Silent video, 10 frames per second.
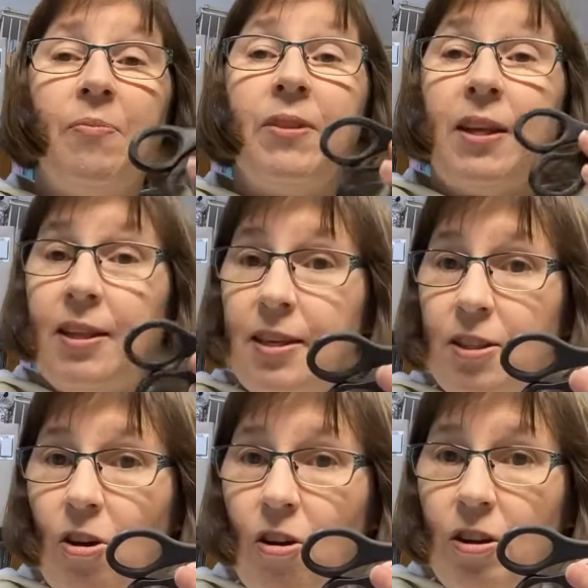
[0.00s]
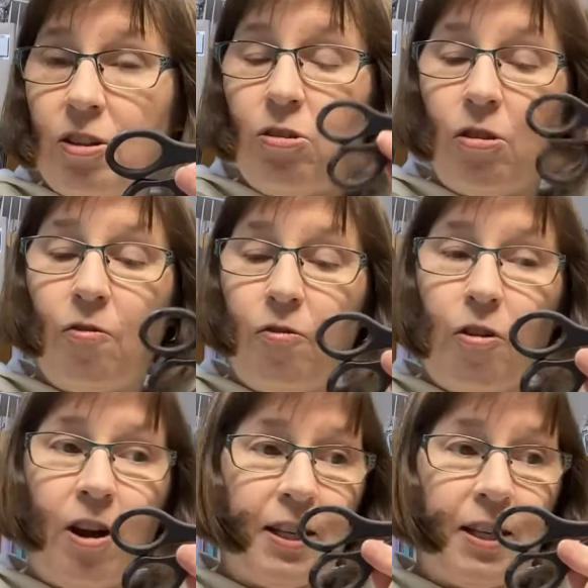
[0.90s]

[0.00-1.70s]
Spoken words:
Now these guys you can find